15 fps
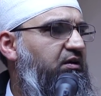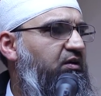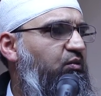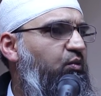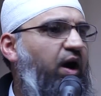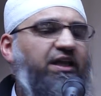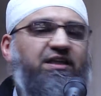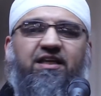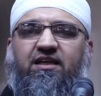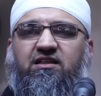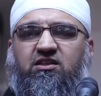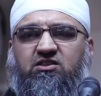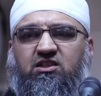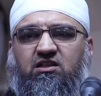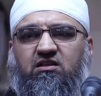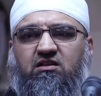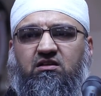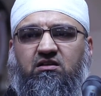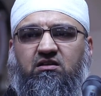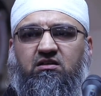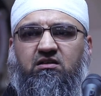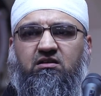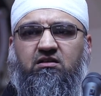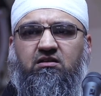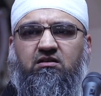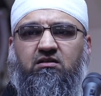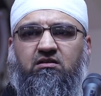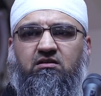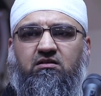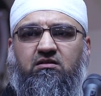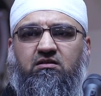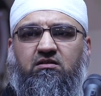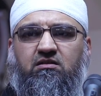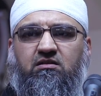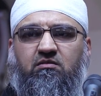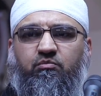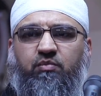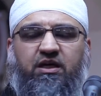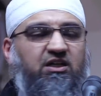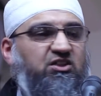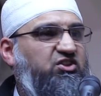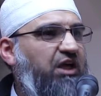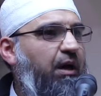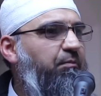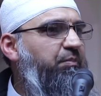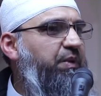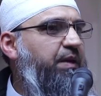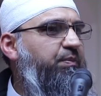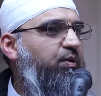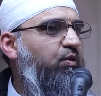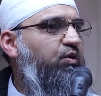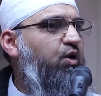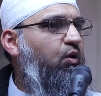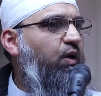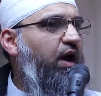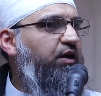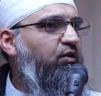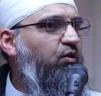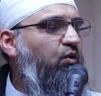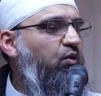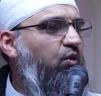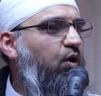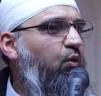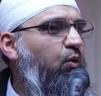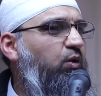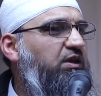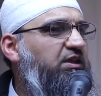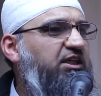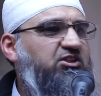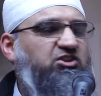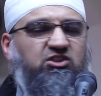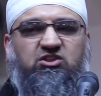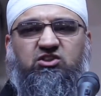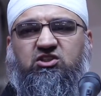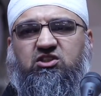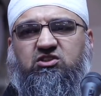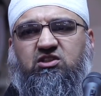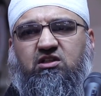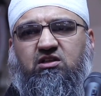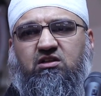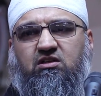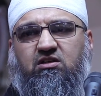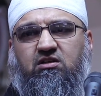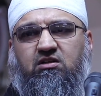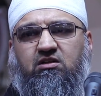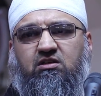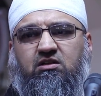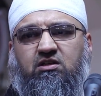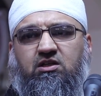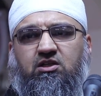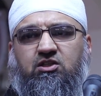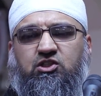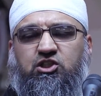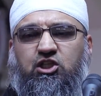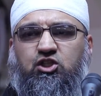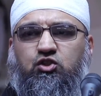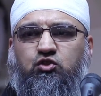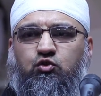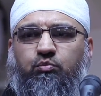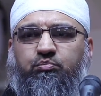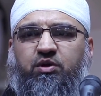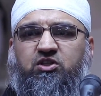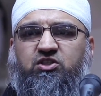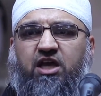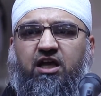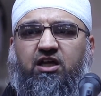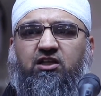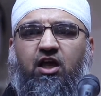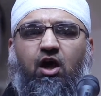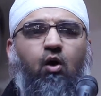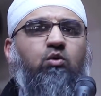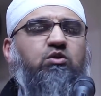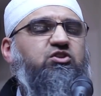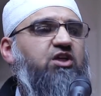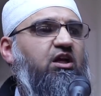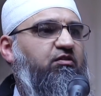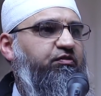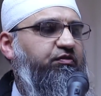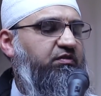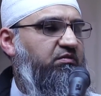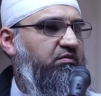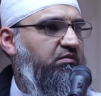Why dignity? Because some people go at all distances just to protect their own self,